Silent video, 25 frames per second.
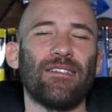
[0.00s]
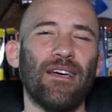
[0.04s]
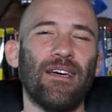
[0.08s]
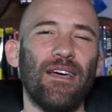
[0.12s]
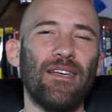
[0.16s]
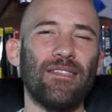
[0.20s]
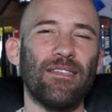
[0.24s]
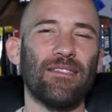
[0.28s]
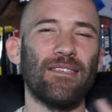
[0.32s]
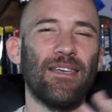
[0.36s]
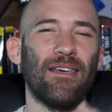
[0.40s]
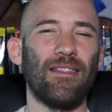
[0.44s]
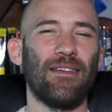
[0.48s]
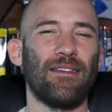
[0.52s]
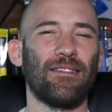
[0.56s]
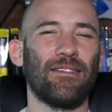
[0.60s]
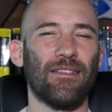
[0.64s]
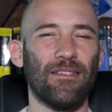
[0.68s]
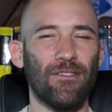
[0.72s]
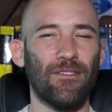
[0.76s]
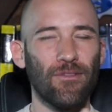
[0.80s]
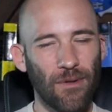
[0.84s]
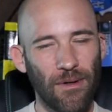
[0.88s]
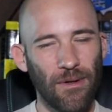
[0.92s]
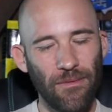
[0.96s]
I hate to say that it's a
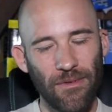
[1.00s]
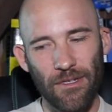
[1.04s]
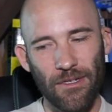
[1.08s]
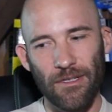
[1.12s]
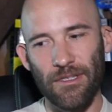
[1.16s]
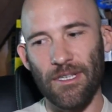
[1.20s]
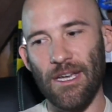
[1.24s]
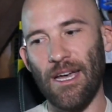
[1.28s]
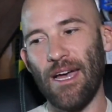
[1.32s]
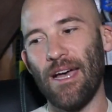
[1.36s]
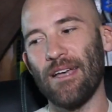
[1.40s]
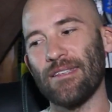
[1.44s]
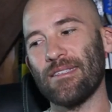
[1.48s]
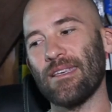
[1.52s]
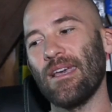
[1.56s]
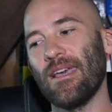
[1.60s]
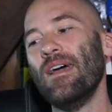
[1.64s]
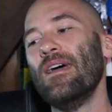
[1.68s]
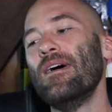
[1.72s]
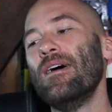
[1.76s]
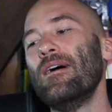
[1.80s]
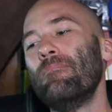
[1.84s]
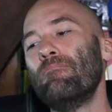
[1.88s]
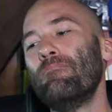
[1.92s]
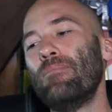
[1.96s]
trivial task,
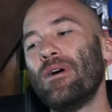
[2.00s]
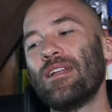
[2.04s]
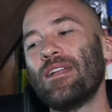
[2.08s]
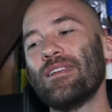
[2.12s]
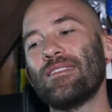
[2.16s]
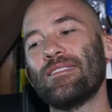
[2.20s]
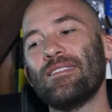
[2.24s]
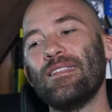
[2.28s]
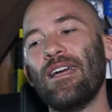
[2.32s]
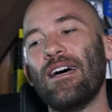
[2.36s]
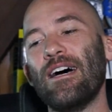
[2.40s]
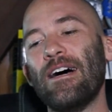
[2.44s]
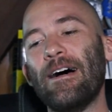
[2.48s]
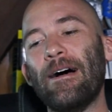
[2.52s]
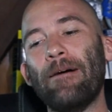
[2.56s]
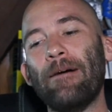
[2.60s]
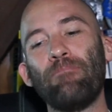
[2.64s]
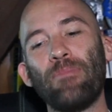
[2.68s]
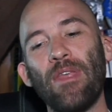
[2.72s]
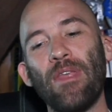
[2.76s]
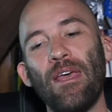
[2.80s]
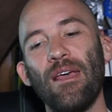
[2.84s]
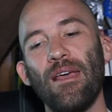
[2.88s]
but it's not.